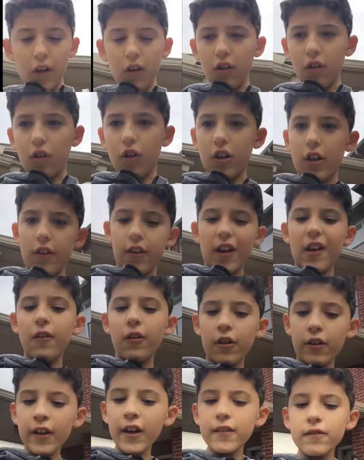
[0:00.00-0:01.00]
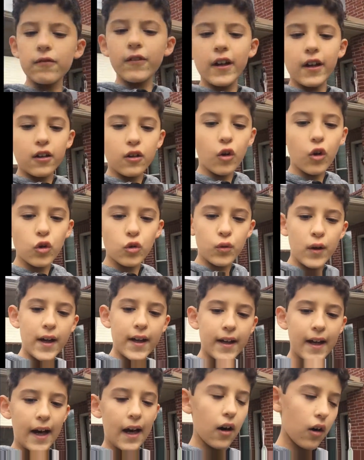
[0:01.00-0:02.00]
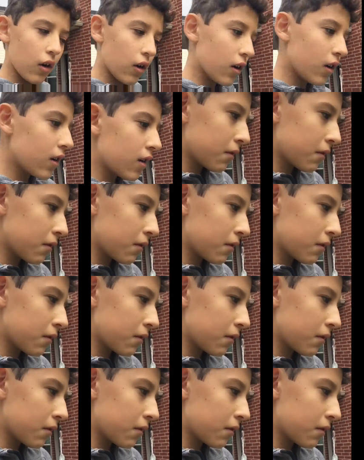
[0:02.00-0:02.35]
You know, cold outside. Well, it's not like cold right now,